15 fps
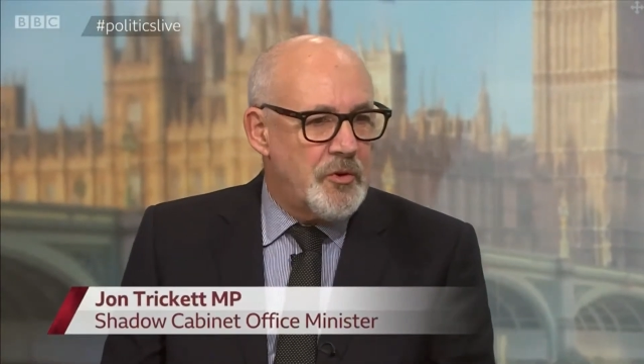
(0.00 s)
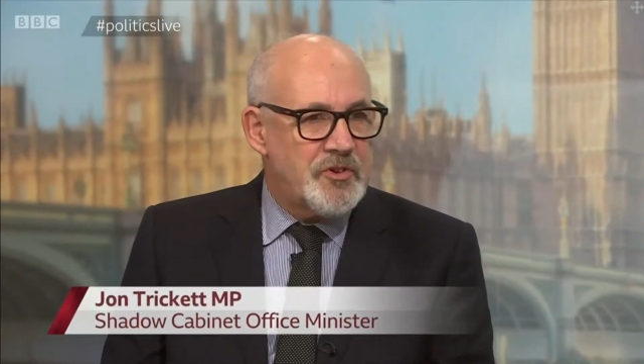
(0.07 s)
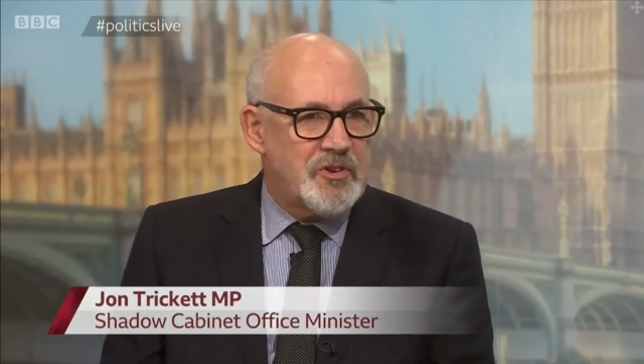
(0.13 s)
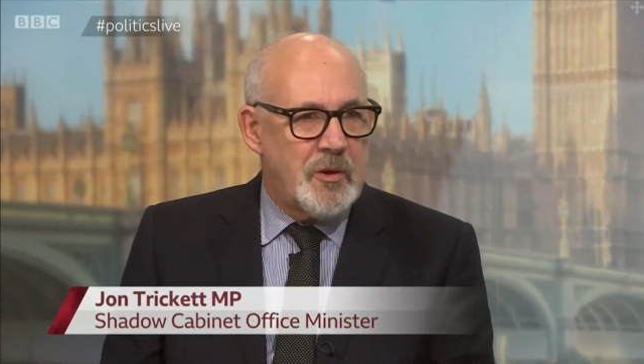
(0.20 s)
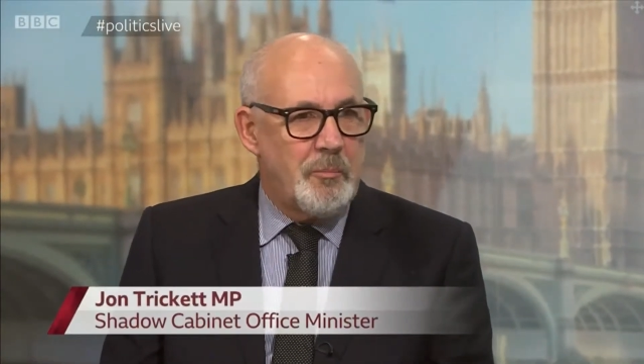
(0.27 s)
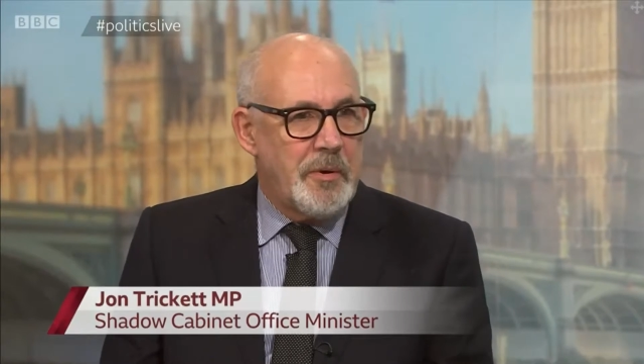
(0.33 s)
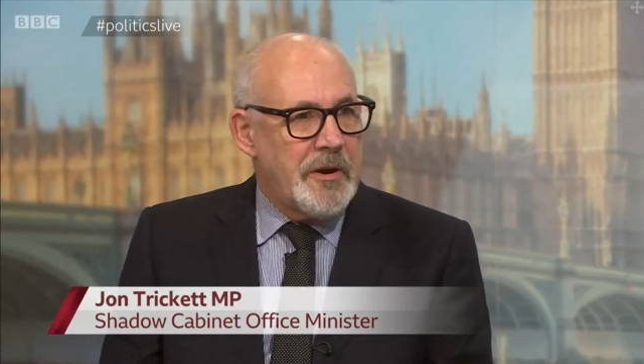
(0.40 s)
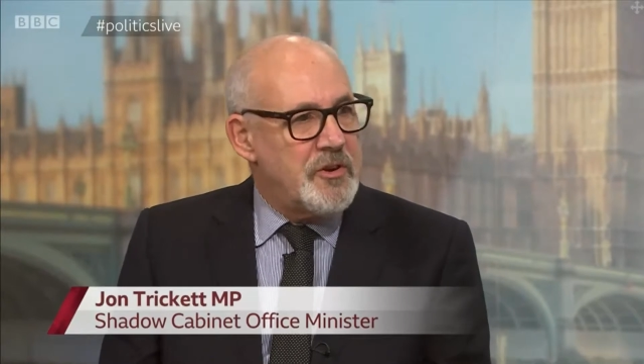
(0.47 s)
which
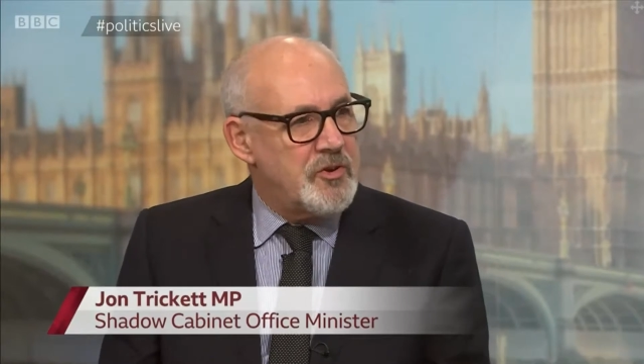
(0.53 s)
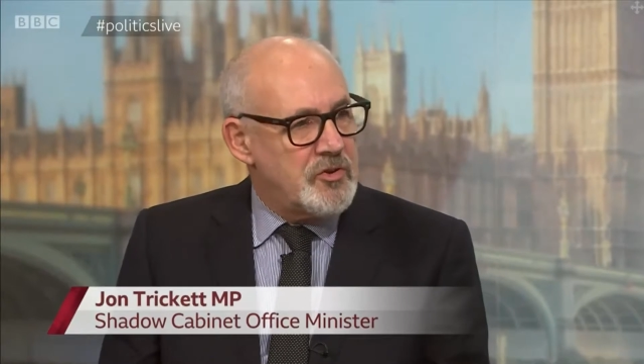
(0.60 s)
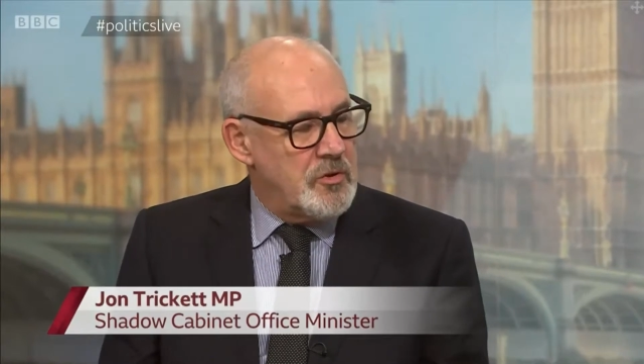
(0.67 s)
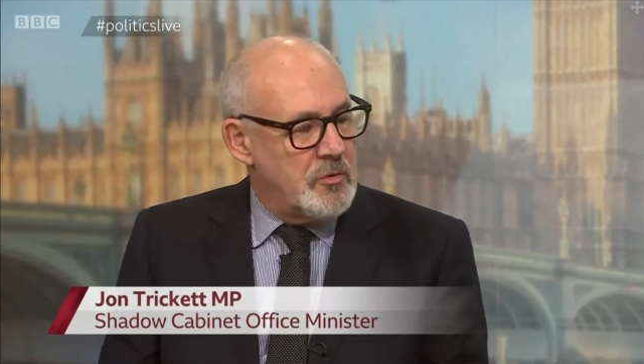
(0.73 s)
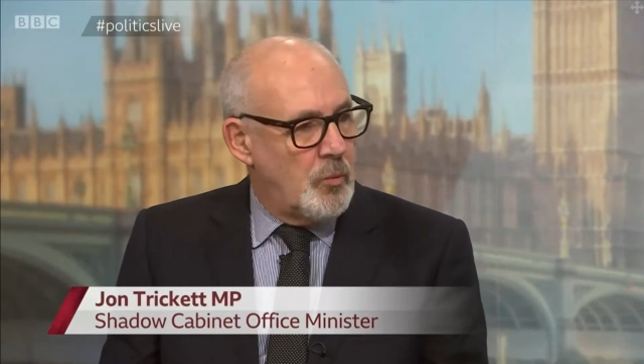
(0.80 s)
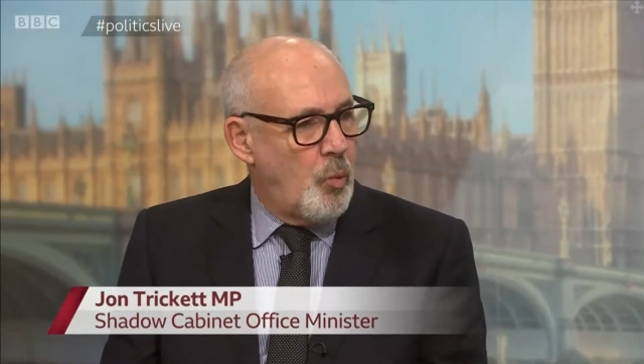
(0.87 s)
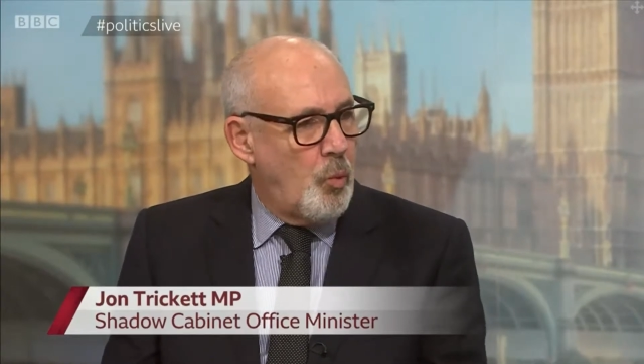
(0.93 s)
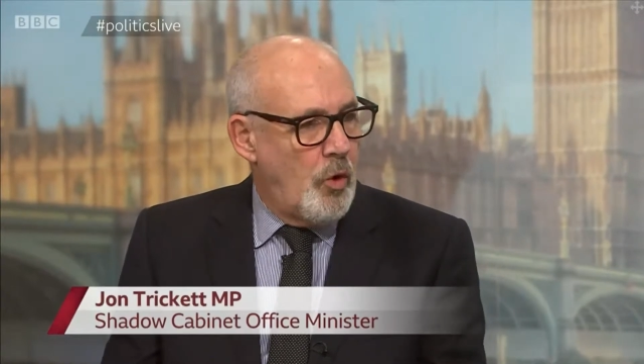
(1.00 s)
simply
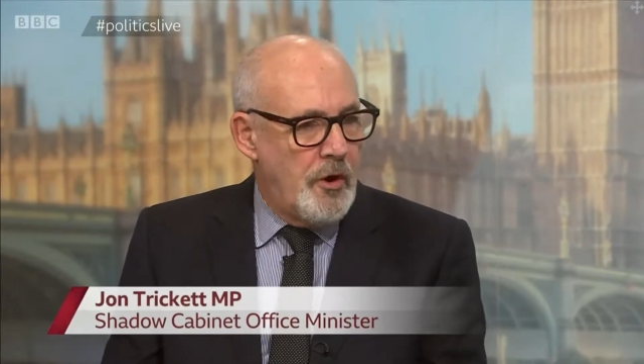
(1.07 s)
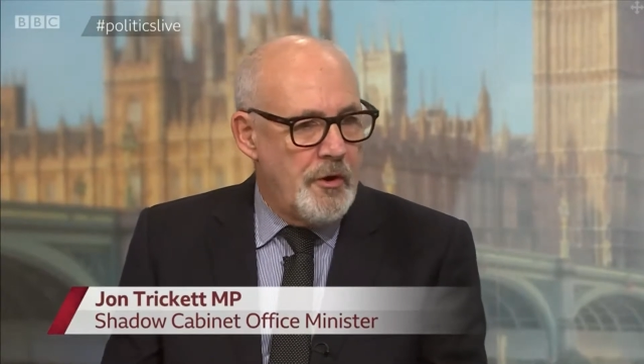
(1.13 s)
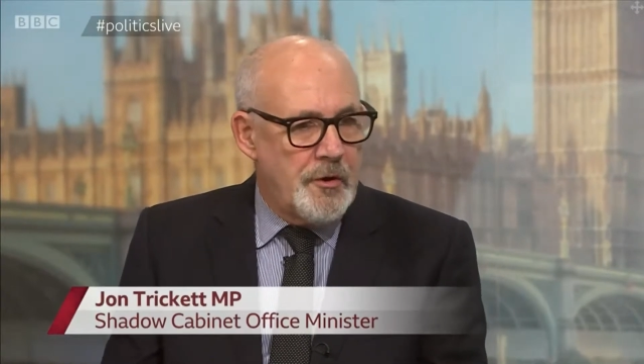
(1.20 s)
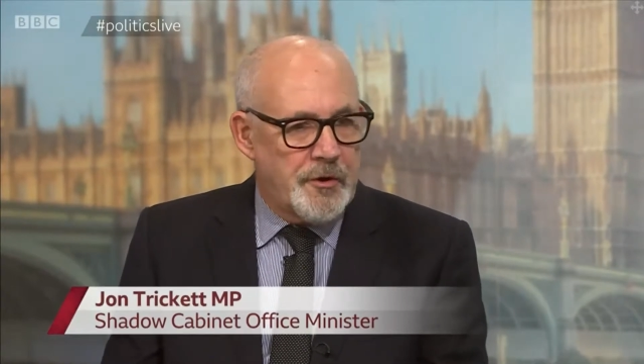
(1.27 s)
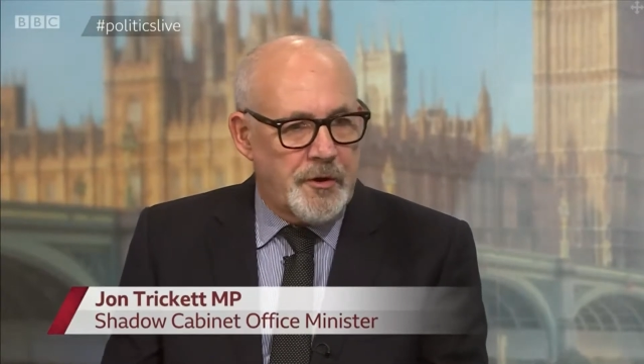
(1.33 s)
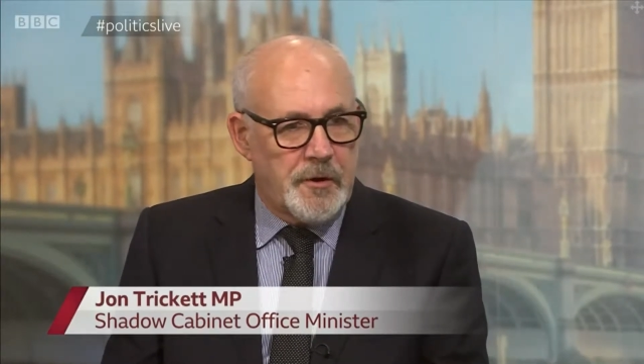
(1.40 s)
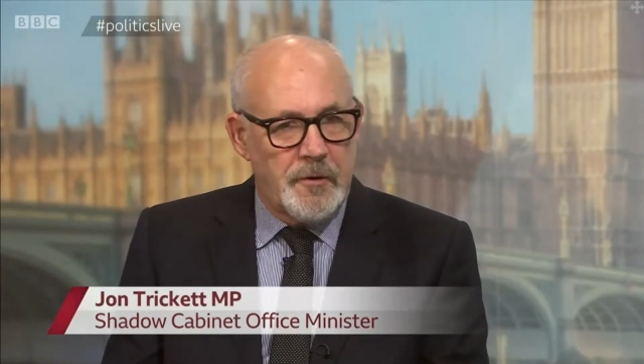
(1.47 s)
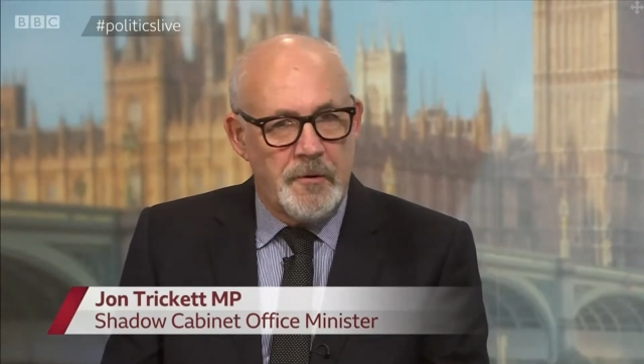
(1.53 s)
doesn't
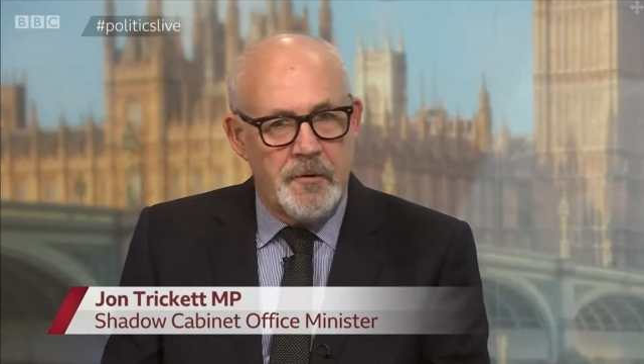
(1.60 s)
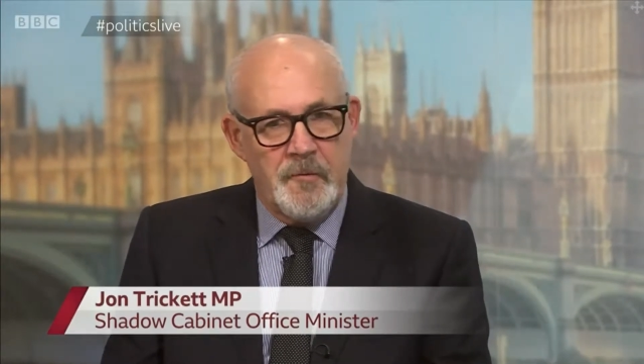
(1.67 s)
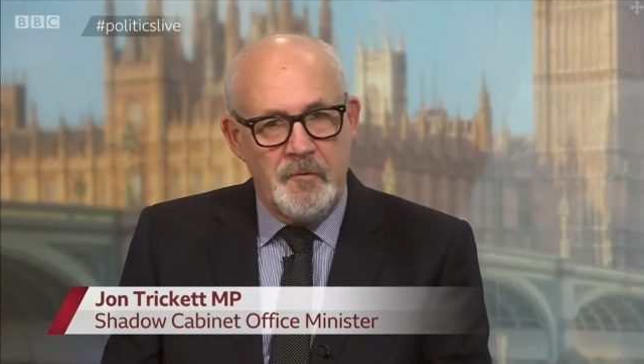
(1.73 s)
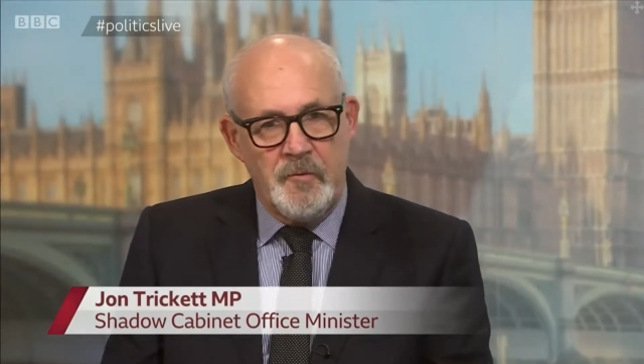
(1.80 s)
work.